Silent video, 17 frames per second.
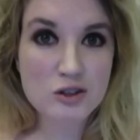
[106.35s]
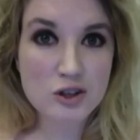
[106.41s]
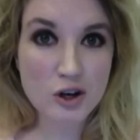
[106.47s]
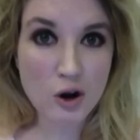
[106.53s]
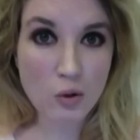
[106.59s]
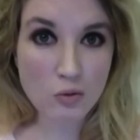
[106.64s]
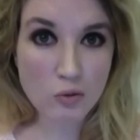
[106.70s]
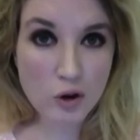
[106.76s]
you
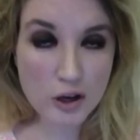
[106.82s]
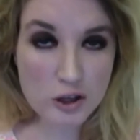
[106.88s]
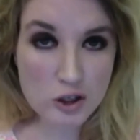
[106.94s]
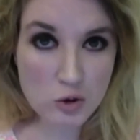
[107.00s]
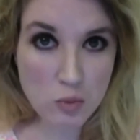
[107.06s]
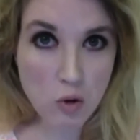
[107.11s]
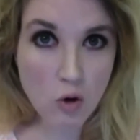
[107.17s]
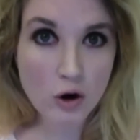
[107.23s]
know really
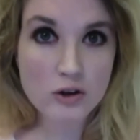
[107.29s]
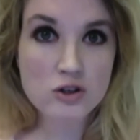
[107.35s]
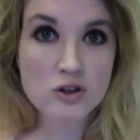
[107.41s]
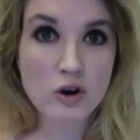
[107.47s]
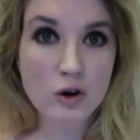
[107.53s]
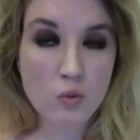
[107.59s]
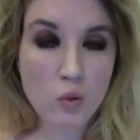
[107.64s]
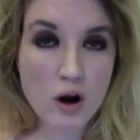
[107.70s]
supports
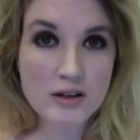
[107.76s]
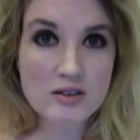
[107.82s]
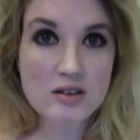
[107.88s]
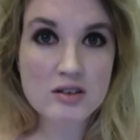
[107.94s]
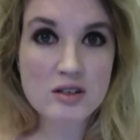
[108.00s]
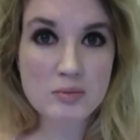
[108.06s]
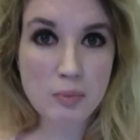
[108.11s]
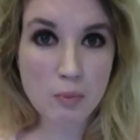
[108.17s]
her and wants
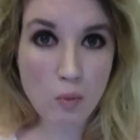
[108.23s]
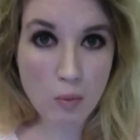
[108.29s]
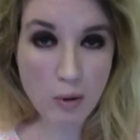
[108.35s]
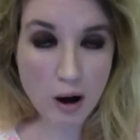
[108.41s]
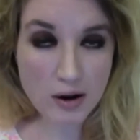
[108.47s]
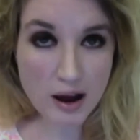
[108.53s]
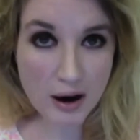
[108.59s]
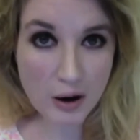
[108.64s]
to see
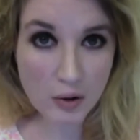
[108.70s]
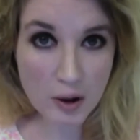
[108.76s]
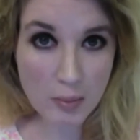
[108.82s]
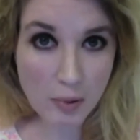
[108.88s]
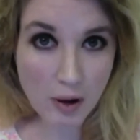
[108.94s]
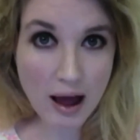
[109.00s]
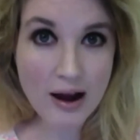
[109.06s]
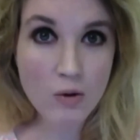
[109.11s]
not only a
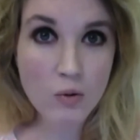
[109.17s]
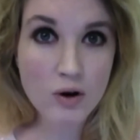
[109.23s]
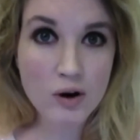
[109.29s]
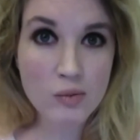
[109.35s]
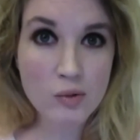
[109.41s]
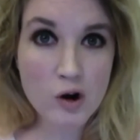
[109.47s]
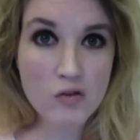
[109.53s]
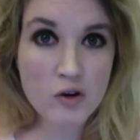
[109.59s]
Black
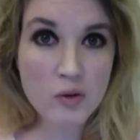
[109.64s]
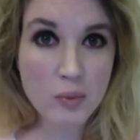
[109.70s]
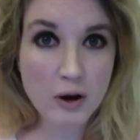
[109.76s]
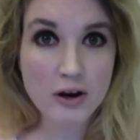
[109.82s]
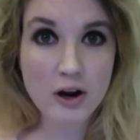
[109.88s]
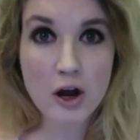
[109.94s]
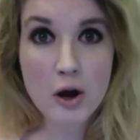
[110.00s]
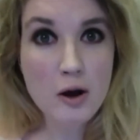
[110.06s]
Widow movie
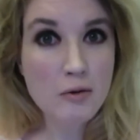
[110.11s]
but